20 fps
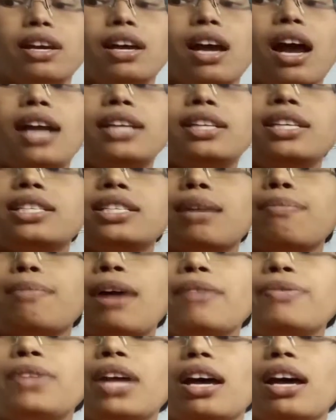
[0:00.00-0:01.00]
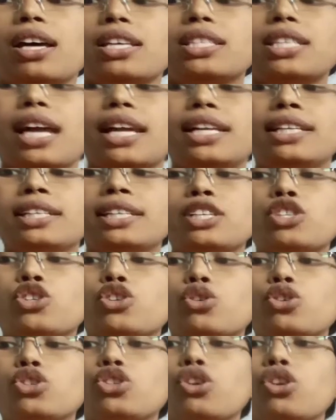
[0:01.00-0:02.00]
And some of the scientists
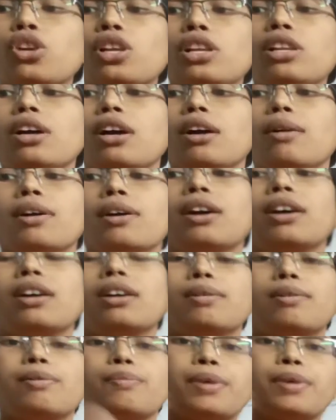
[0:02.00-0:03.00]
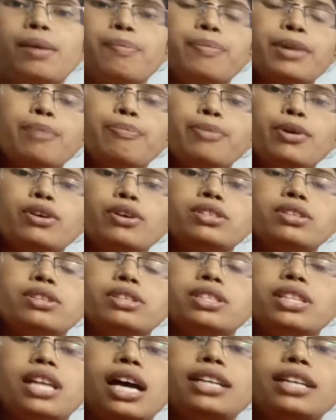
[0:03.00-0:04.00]
usually
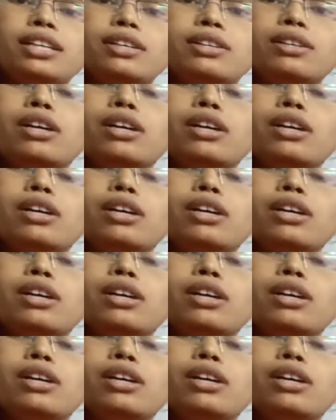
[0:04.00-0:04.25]
proposed that